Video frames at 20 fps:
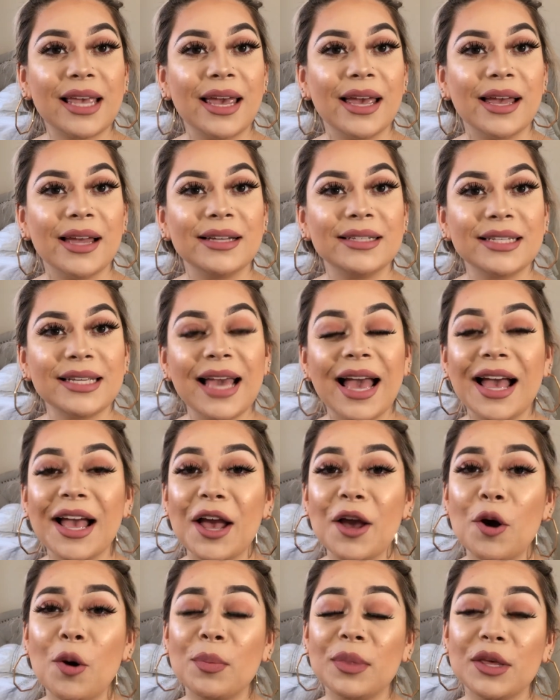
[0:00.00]
And yeah,
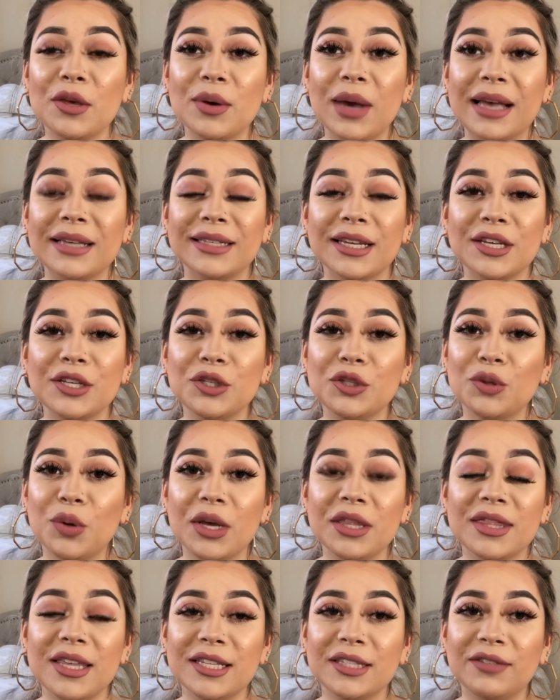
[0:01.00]
I hope that you guys
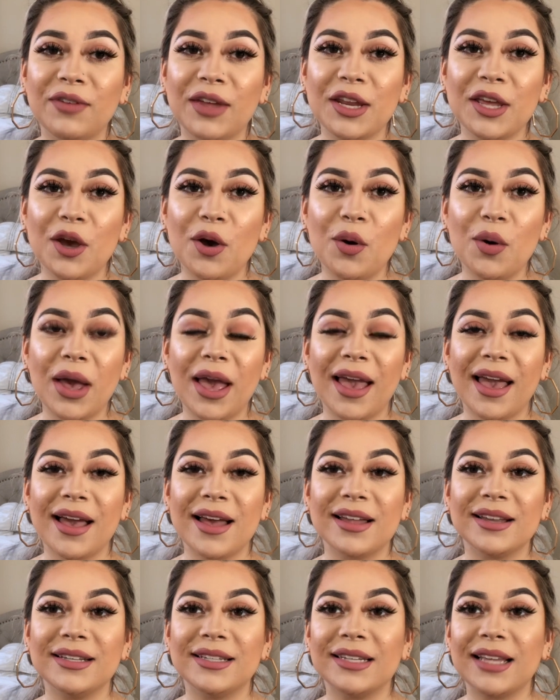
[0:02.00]
enjoyed this video,
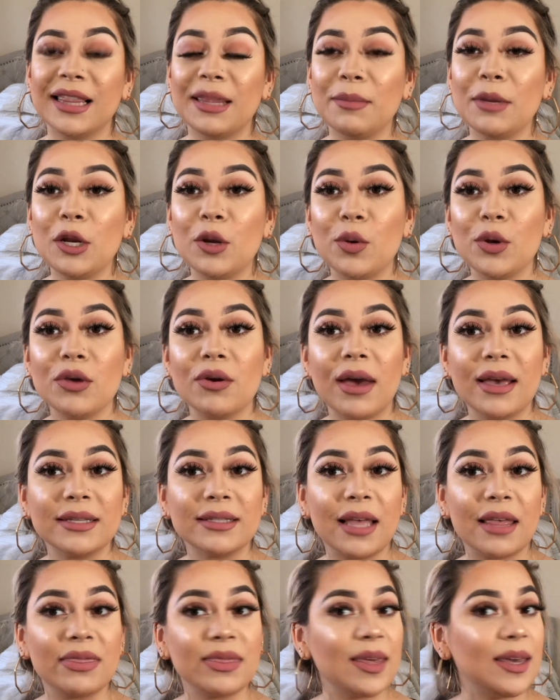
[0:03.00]
and let me know what you guys
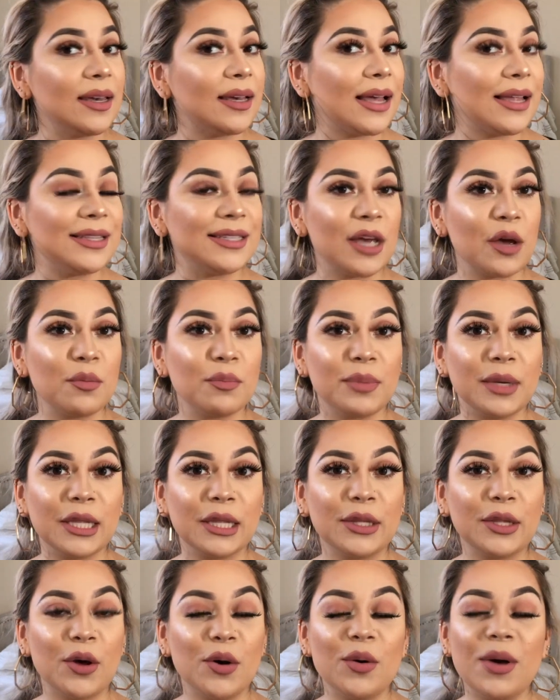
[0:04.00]
think down
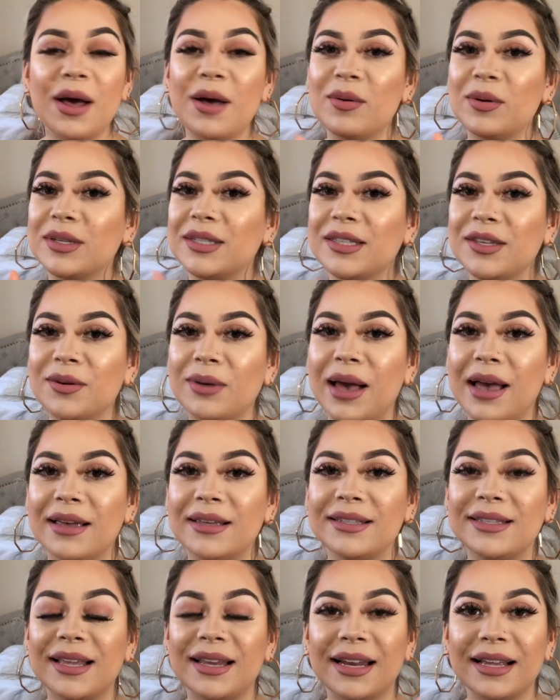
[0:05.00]
below. I will see you
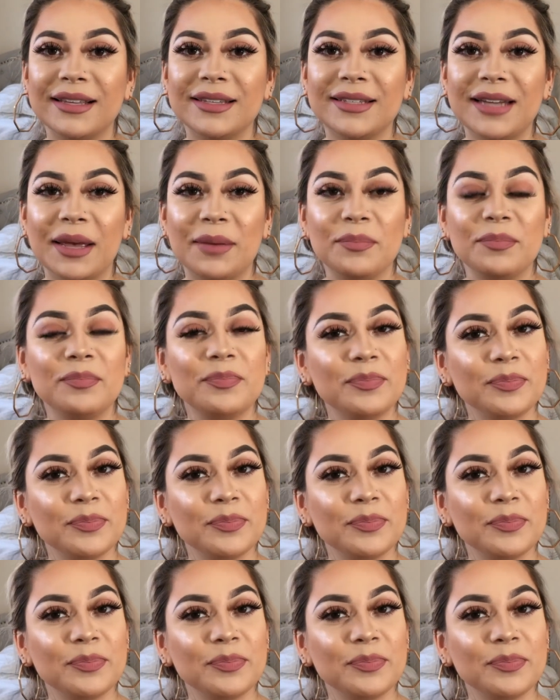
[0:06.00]
guys next time.